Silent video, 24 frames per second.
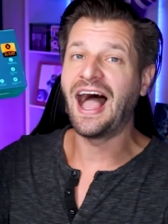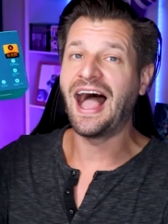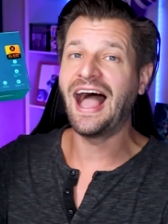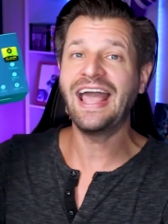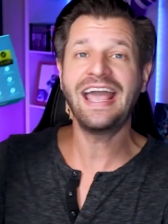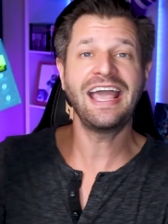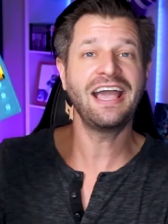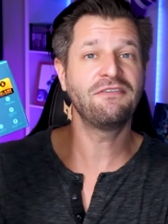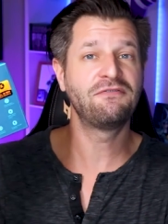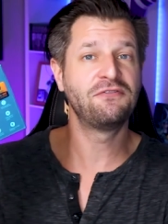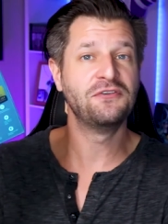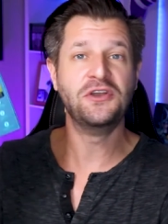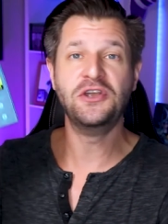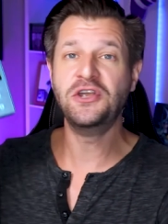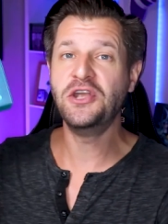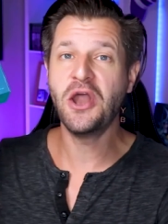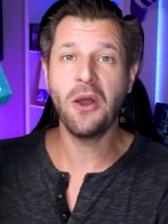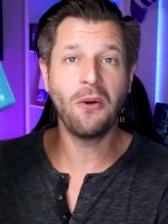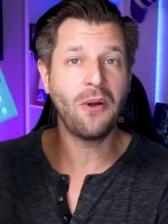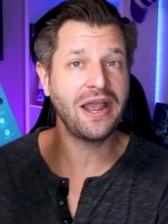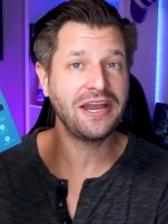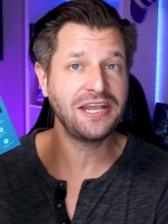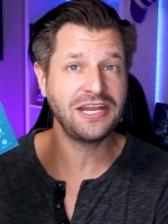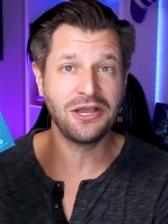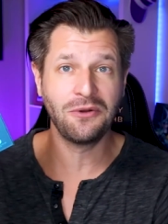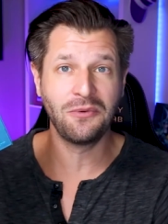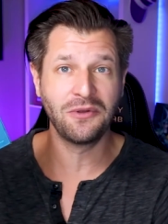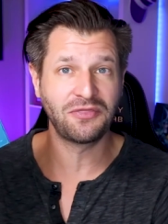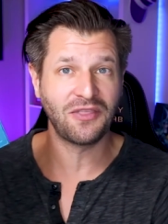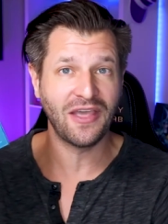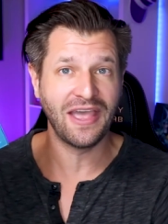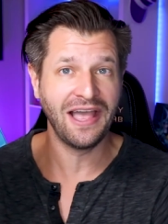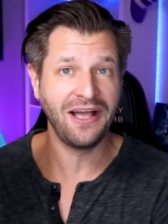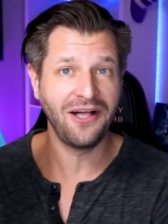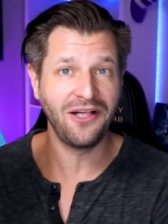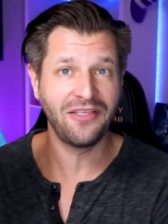I have no idea
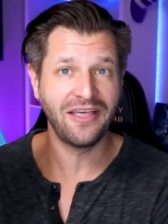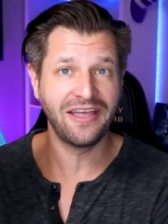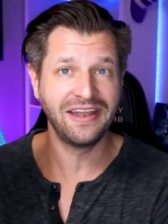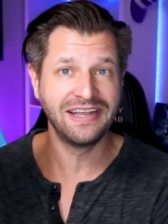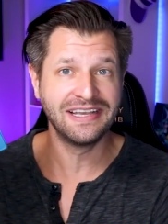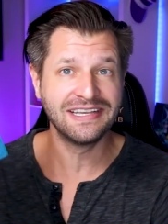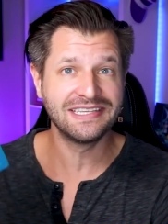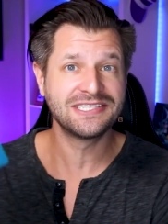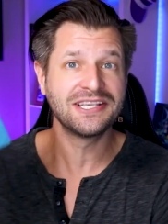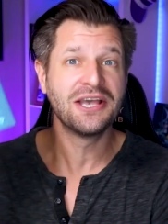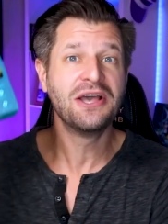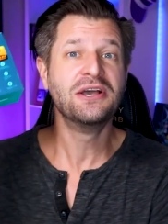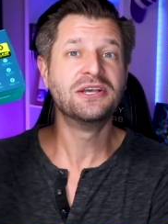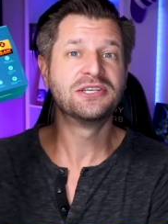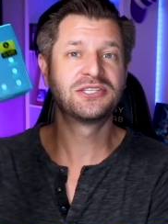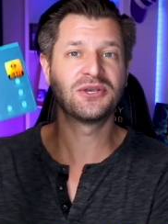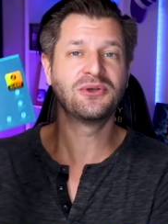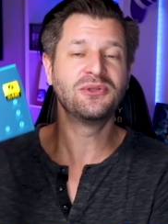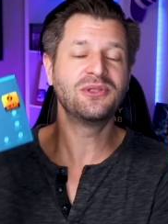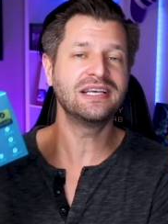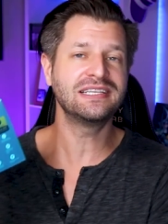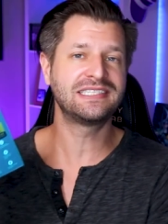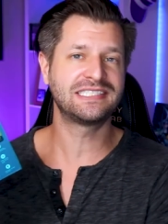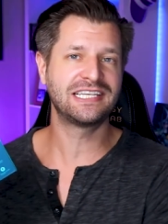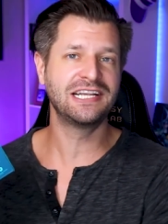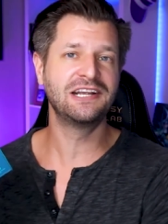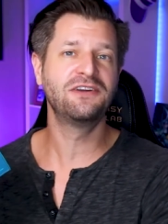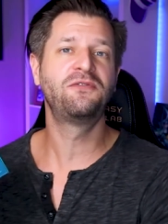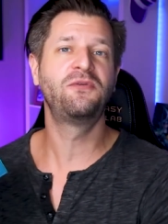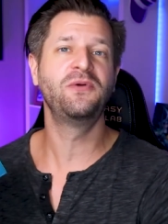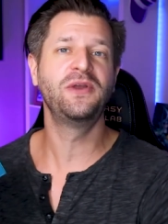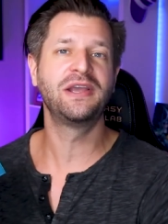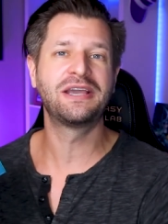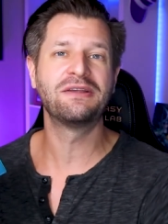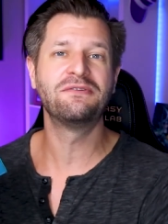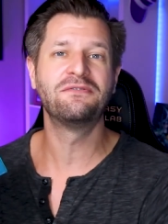what the hell that is, so let's see
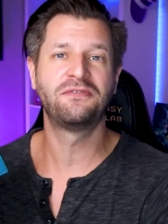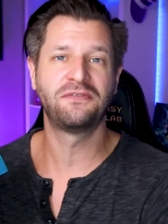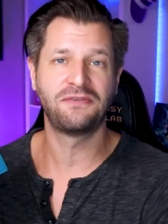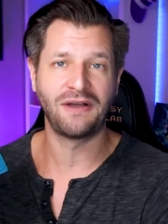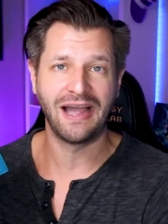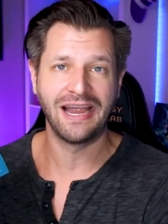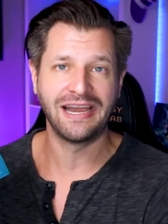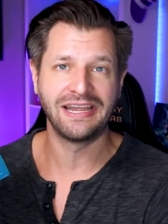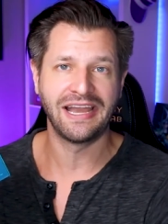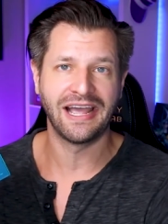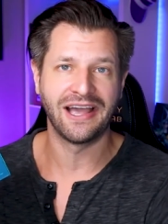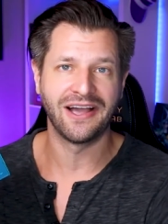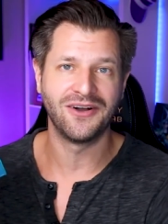if we can find